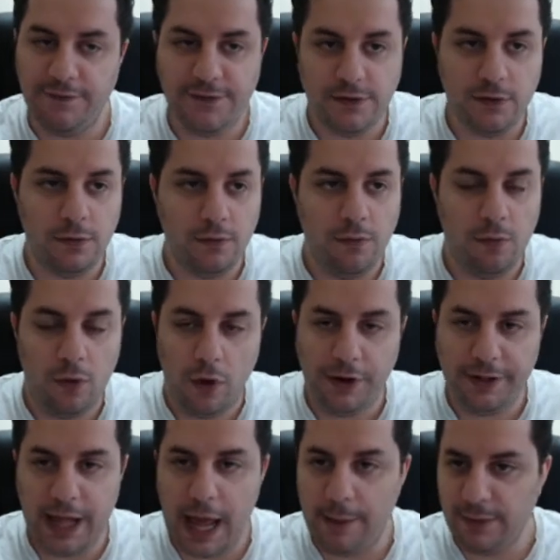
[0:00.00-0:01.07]
you more
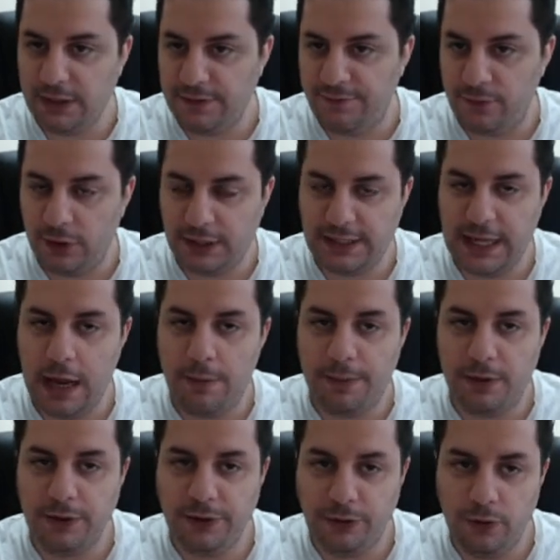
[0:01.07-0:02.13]
damage, for
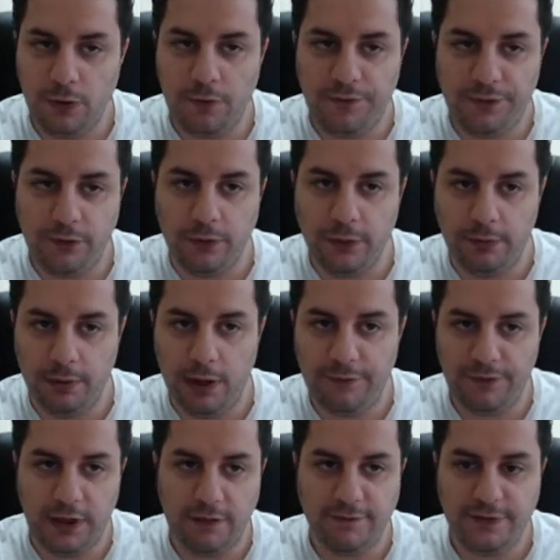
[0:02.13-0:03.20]
example, your Fury
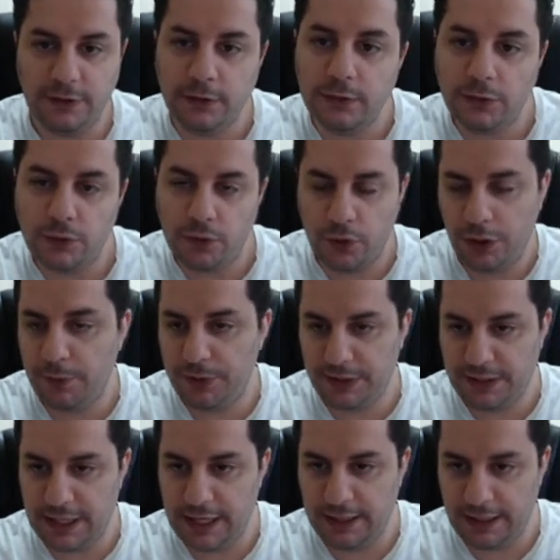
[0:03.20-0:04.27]
buff gives you
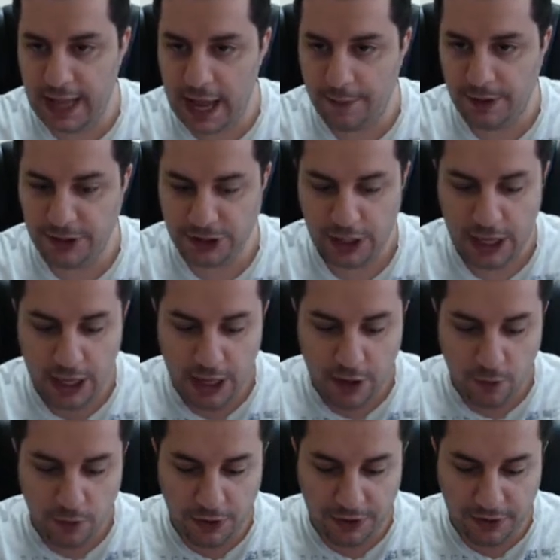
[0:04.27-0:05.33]
20% damage.
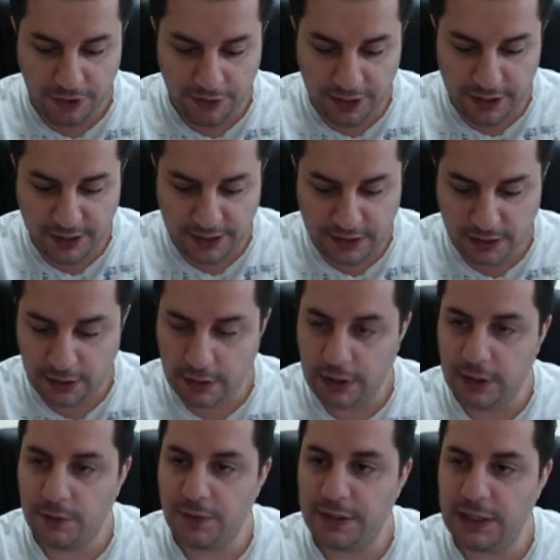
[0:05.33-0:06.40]
With this, you're
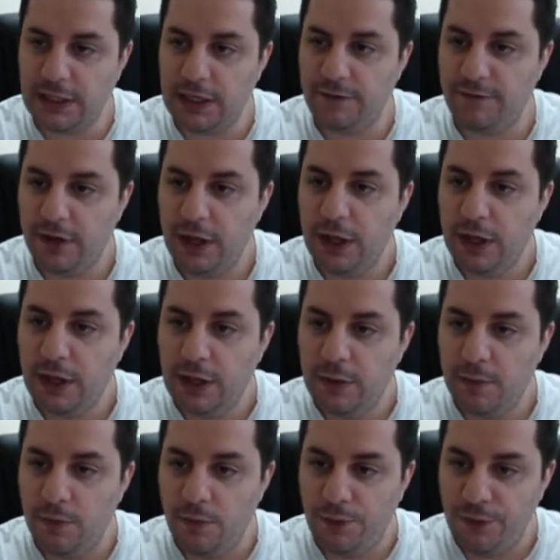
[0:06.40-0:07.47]
going to receive
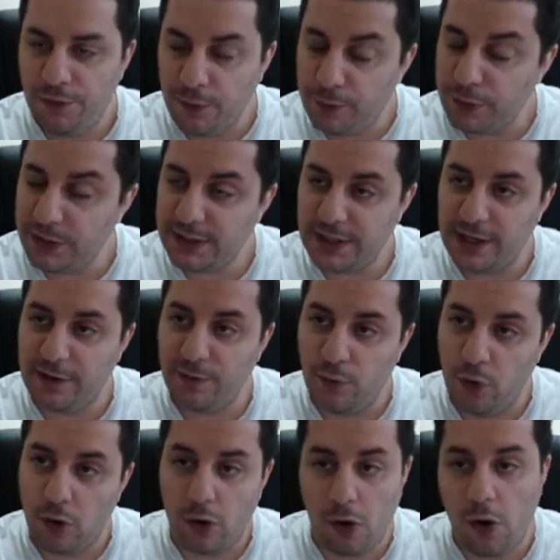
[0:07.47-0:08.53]
2%
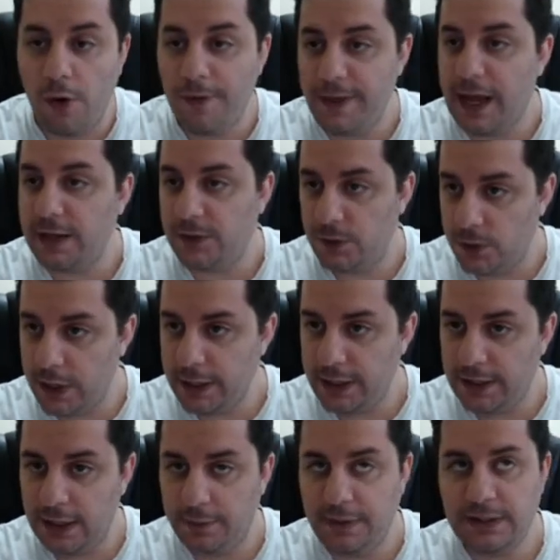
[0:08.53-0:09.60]
more on that 20.
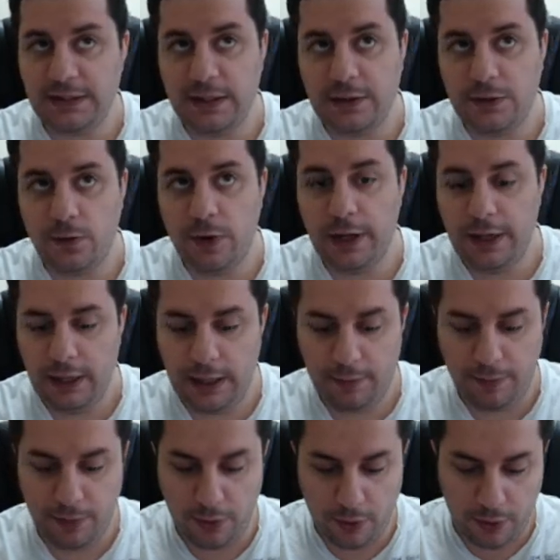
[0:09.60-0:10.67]
That means that 20
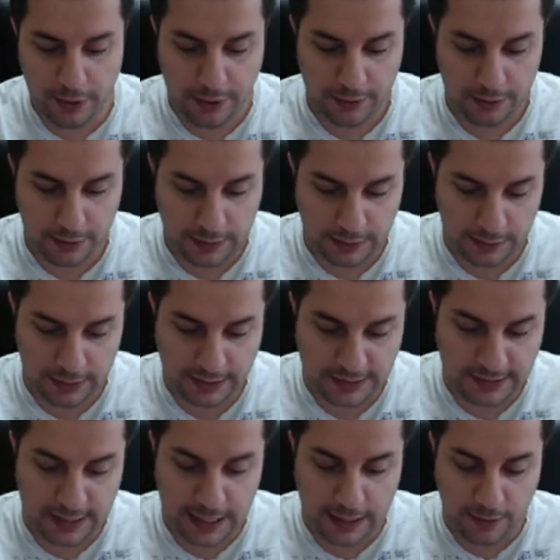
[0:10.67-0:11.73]
point, like let's
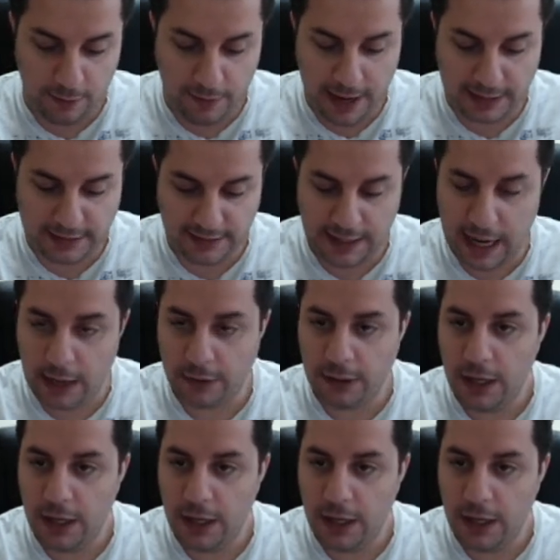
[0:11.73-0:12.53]
say you max it out,